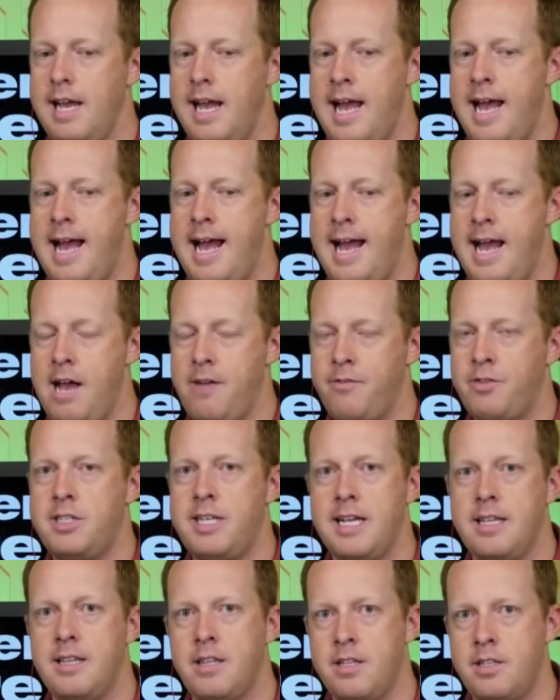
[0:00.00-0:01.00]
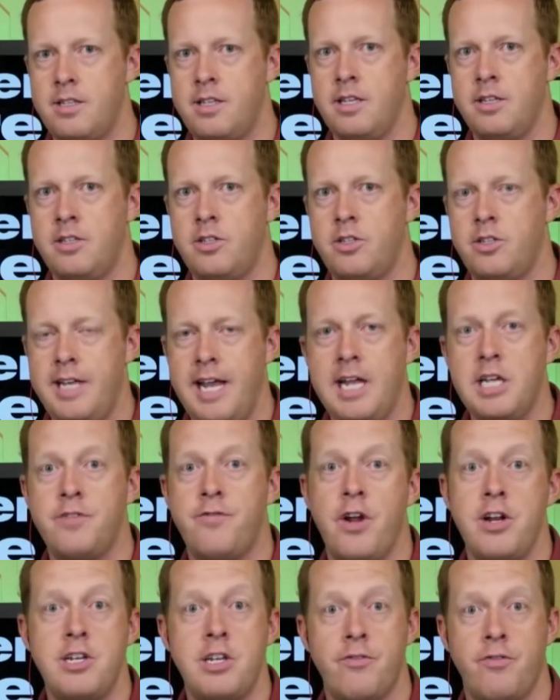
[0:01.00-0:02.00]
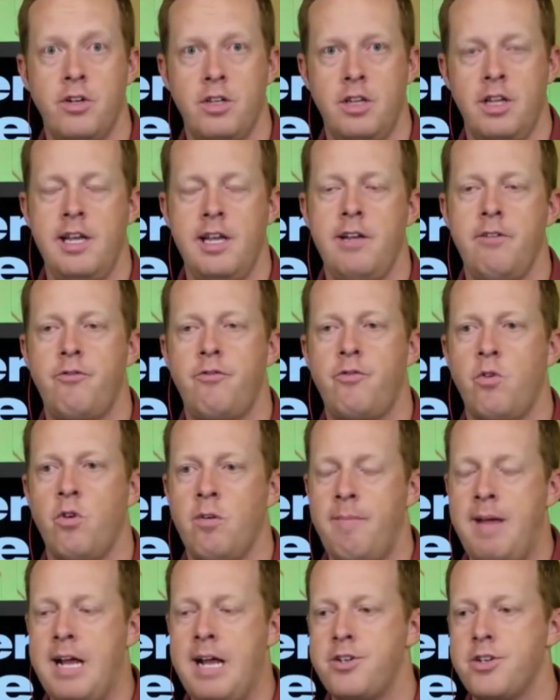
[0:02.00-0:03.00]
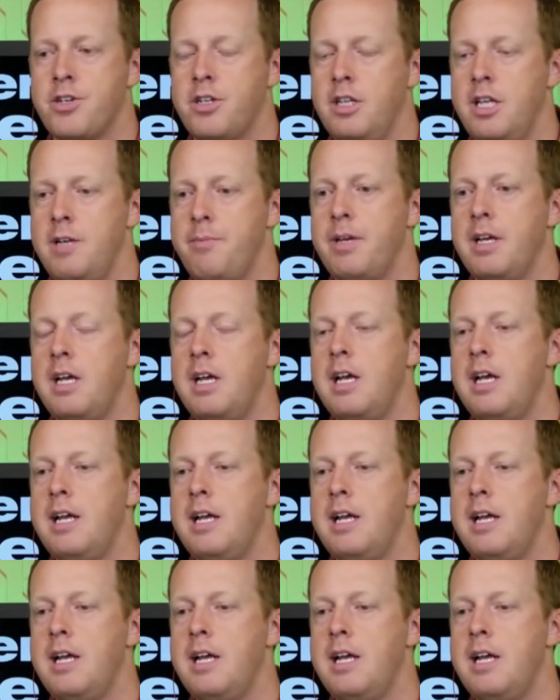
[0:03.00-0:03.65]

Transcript: have set the, the, stage very differently for Magic Leap.